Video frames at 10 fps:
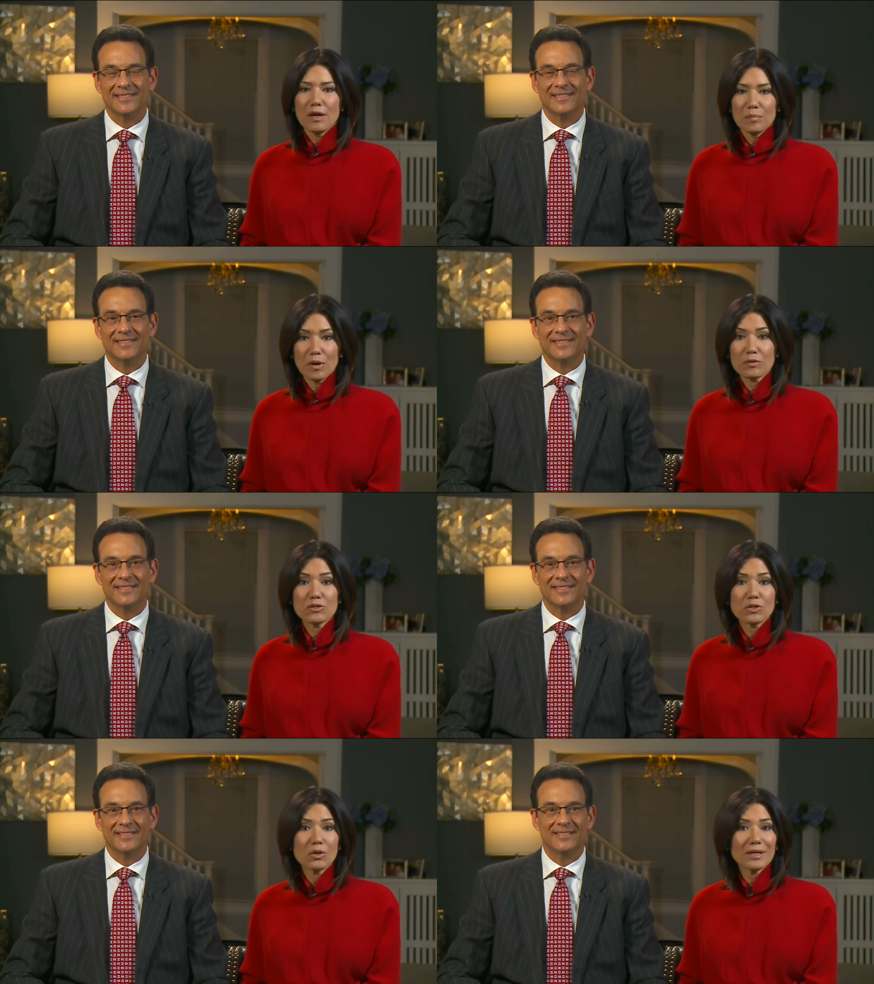
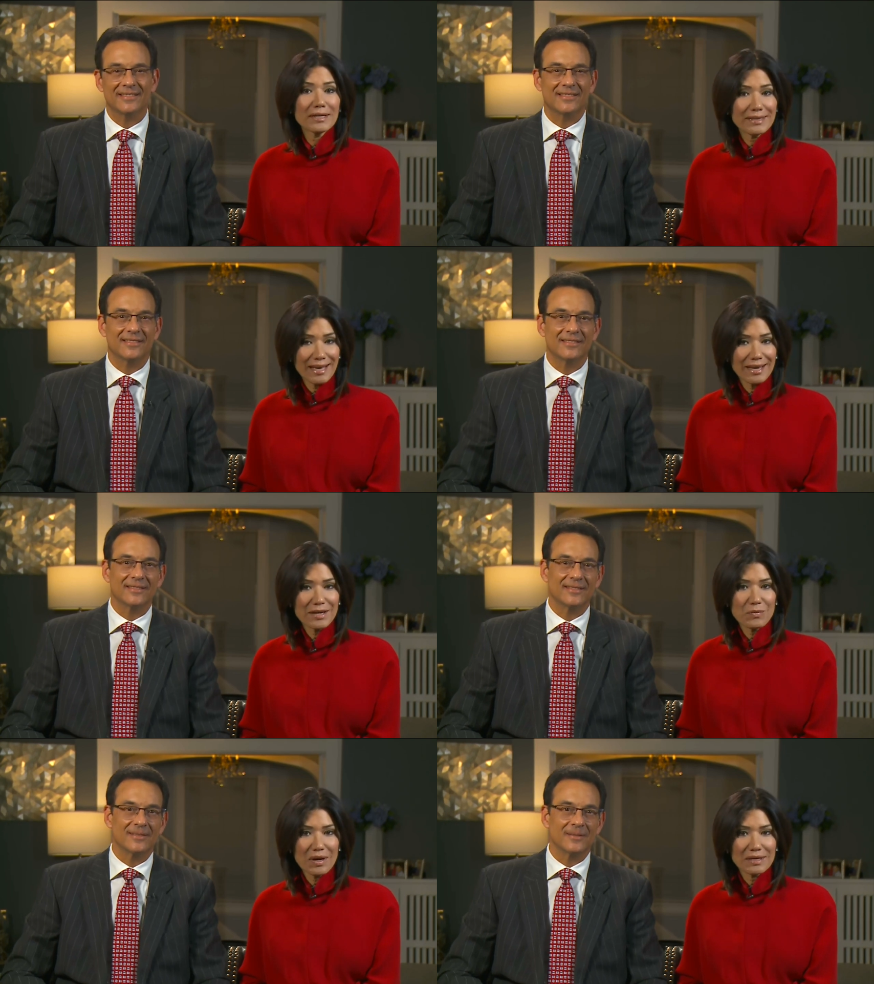Speaker 1: Both Joel and
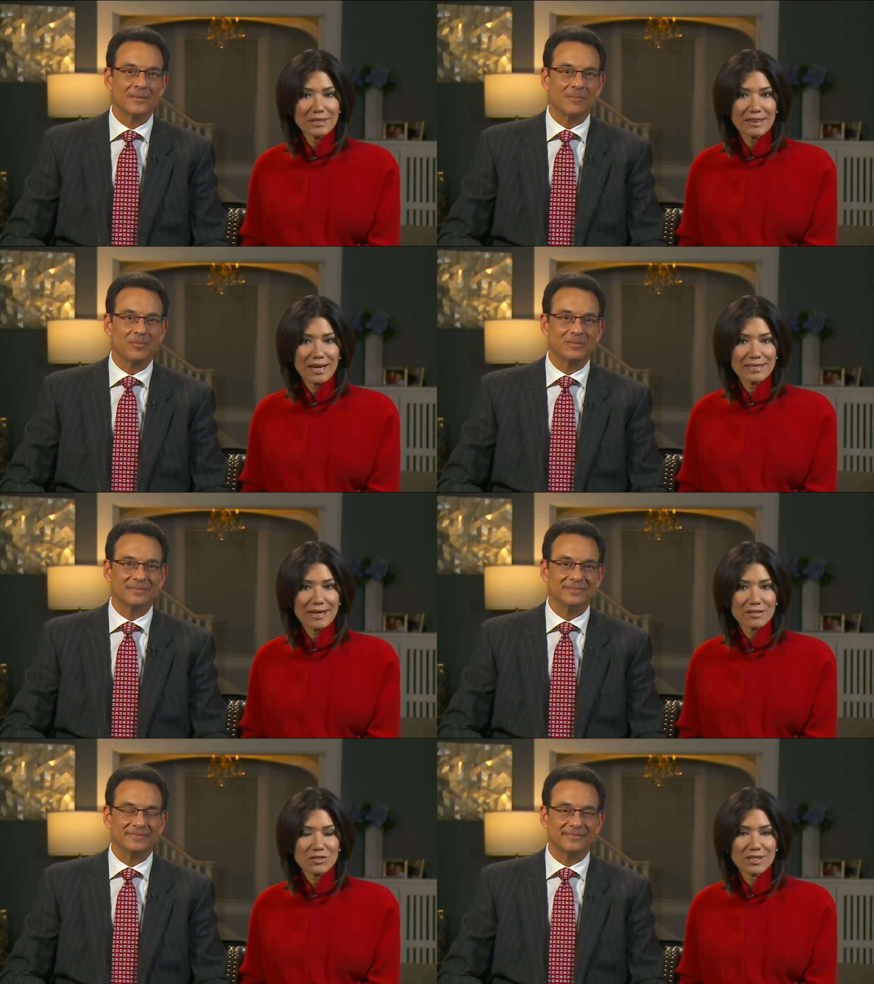Katie wanted to thank
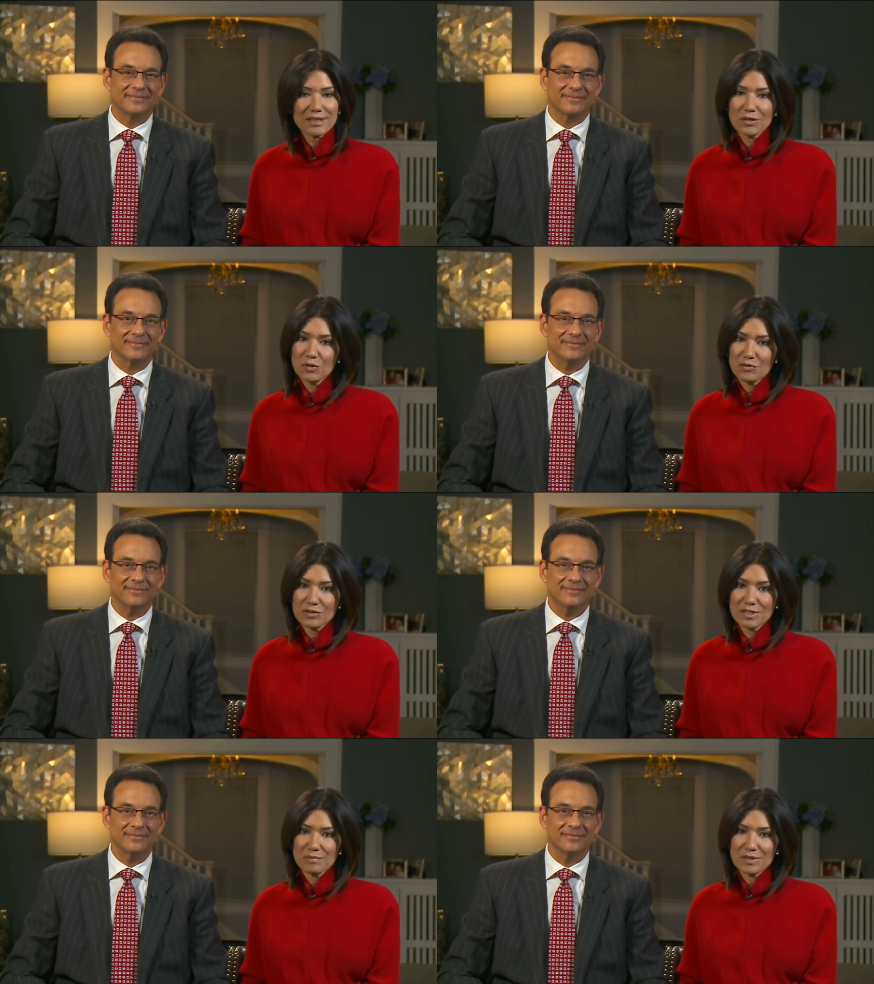doctors at the
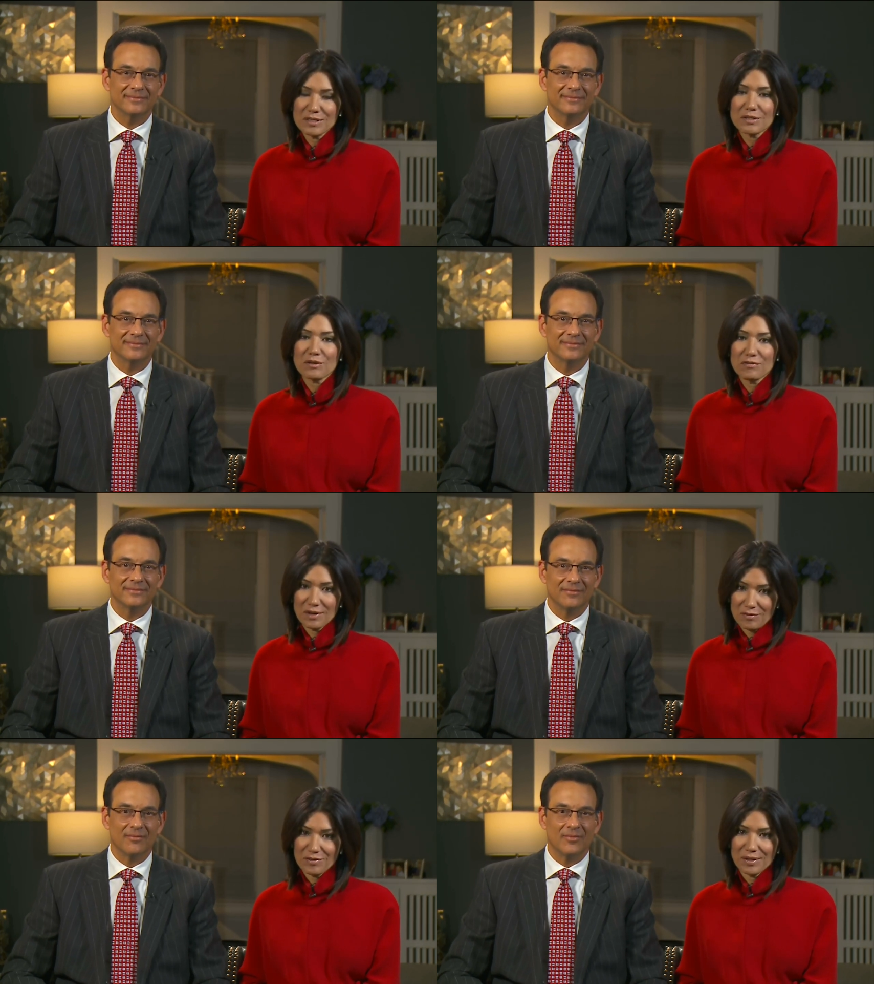University of Minnesota
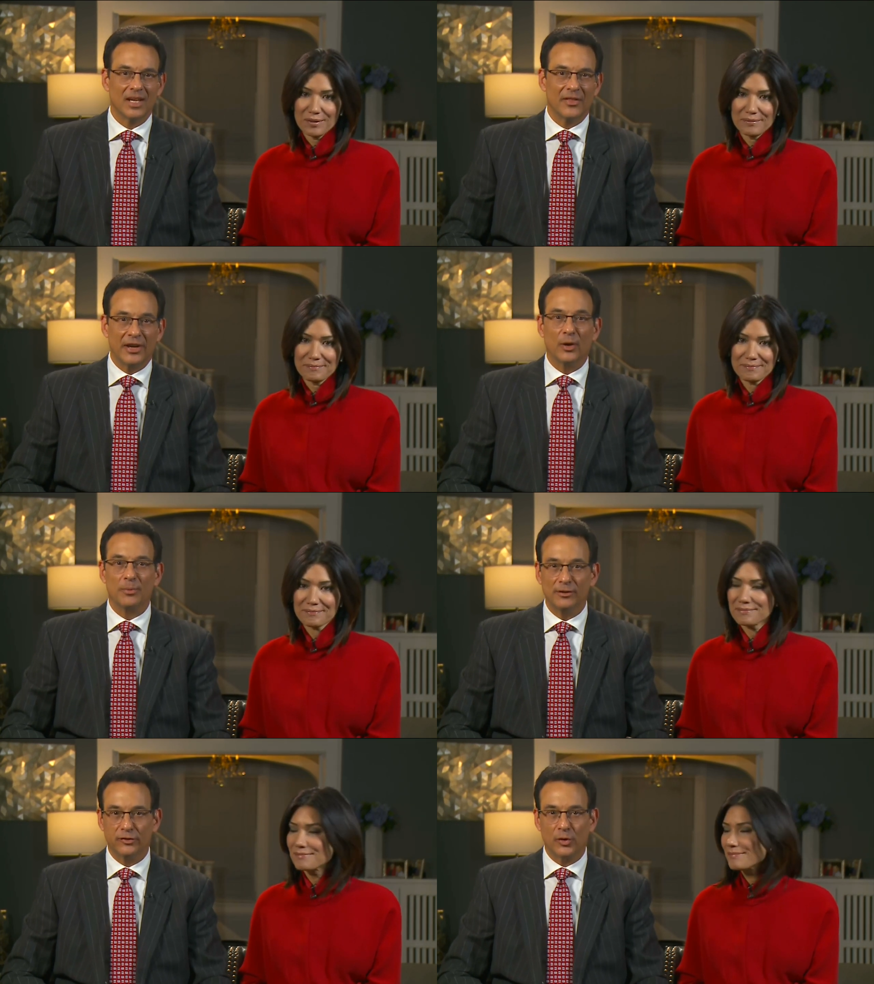Fairview. They
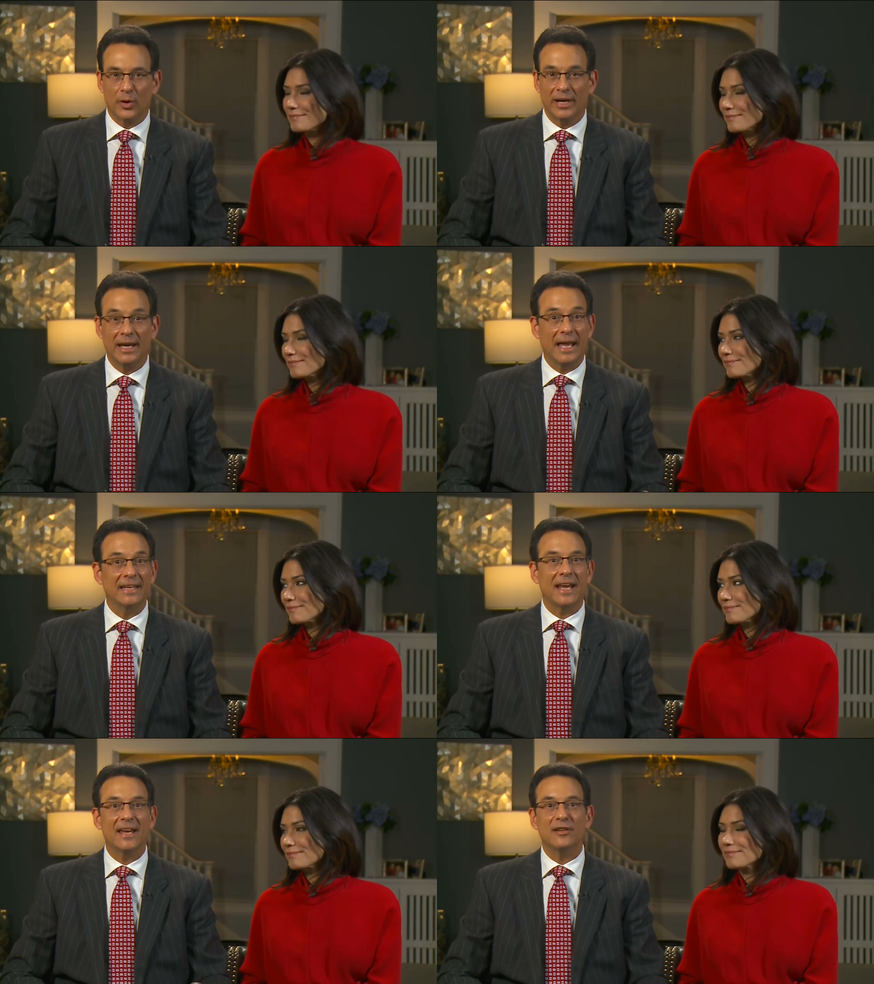
Speaker 2: hope this story
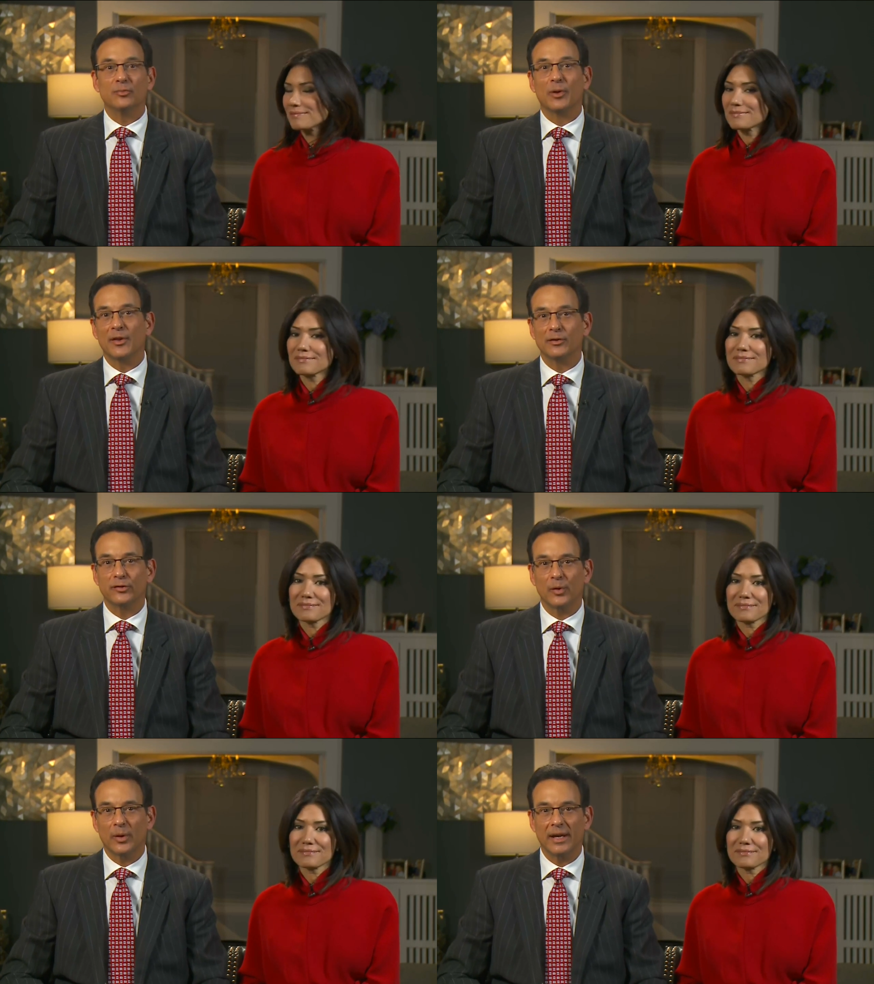and Katie's brother's
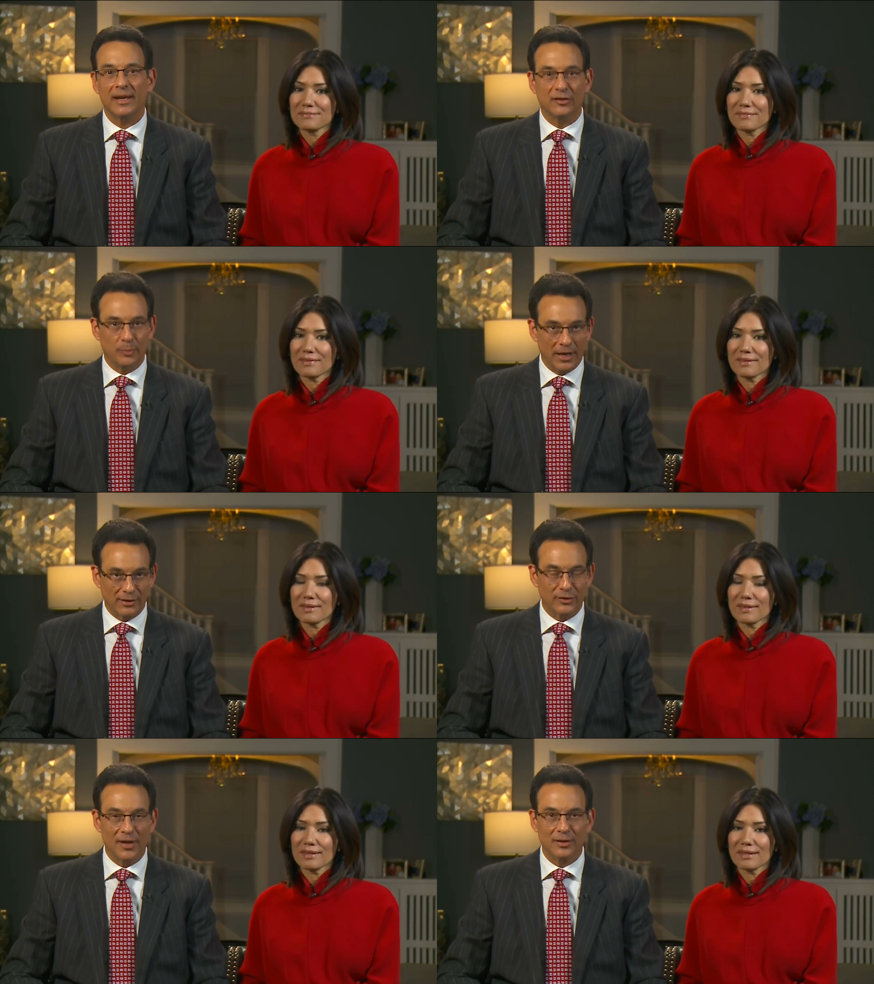story
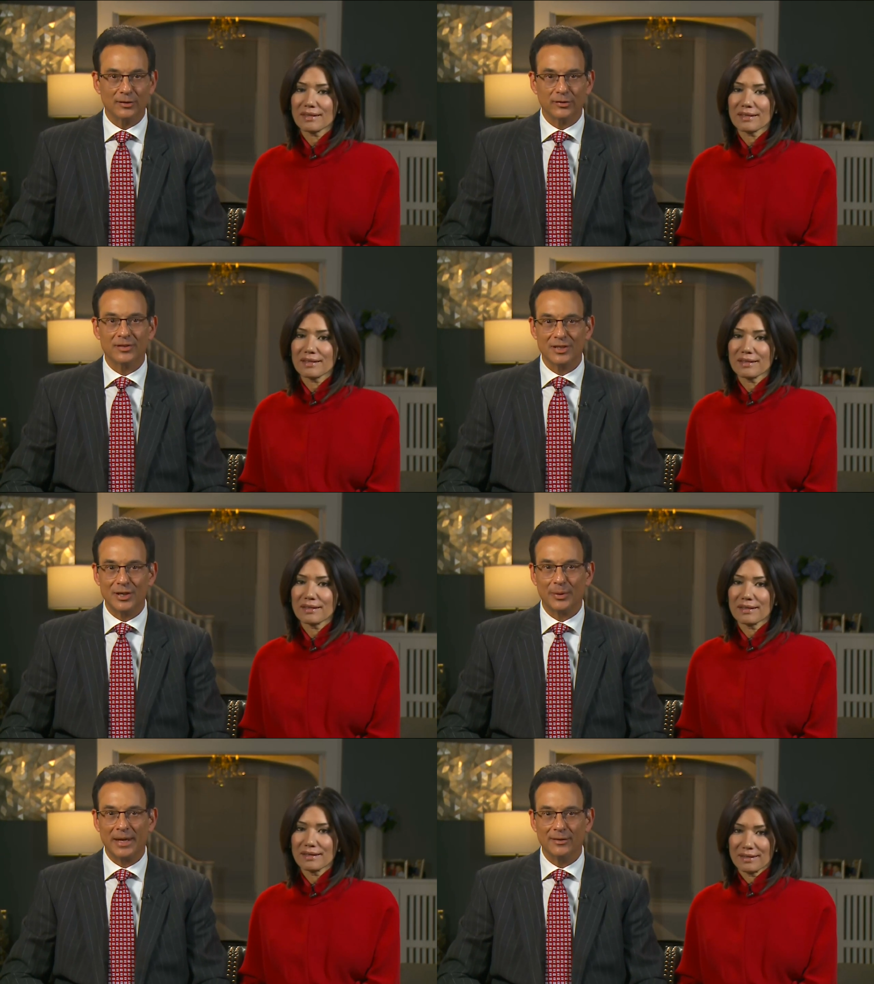inspires others to
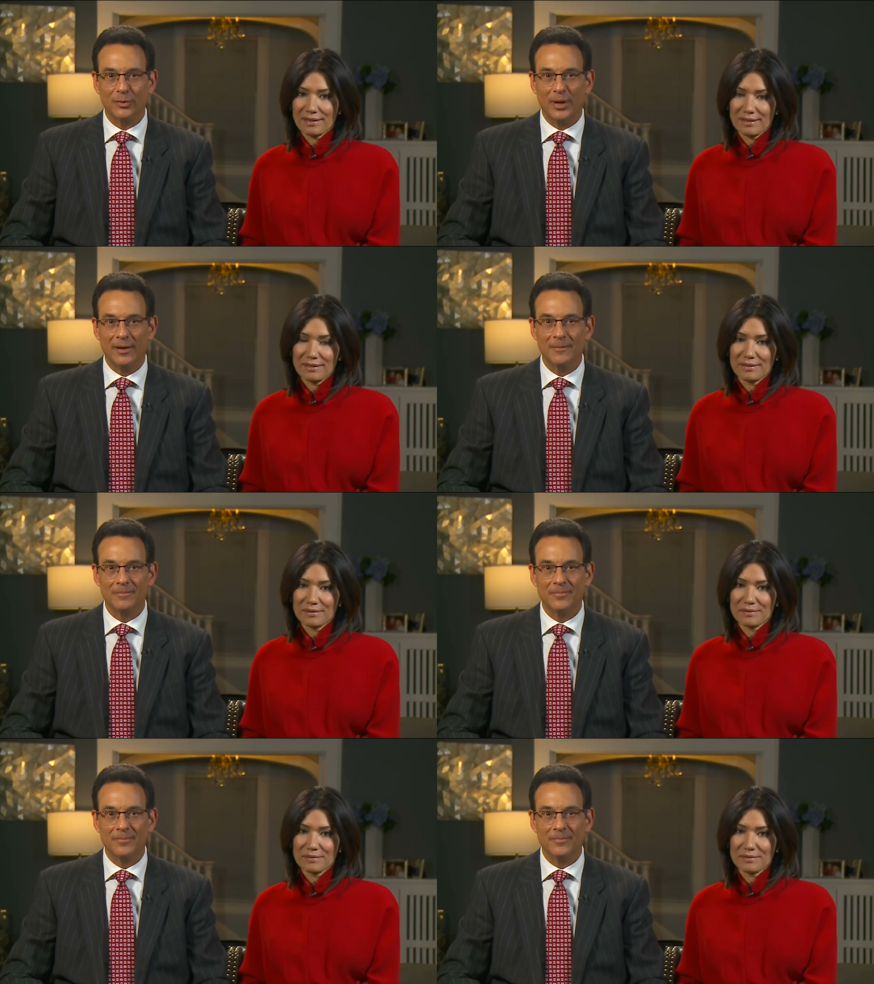donate as well.